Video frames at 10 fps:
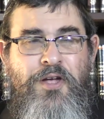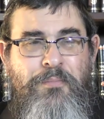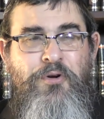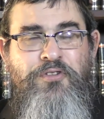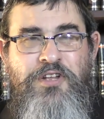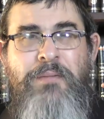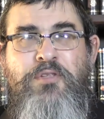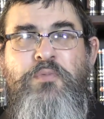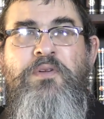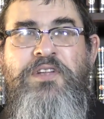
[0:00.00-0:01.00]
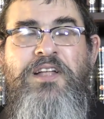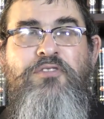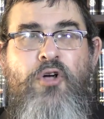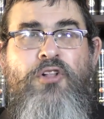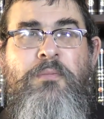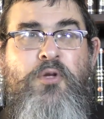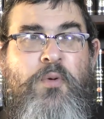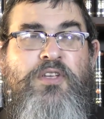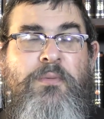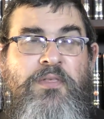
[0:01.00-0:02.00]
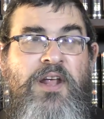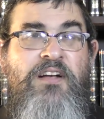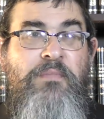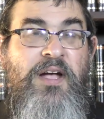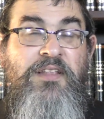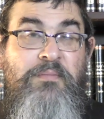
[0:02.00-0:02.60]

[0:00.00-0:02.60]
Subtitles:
because the Rebbe Nishma Satan told him he reached the madrega of Meichen.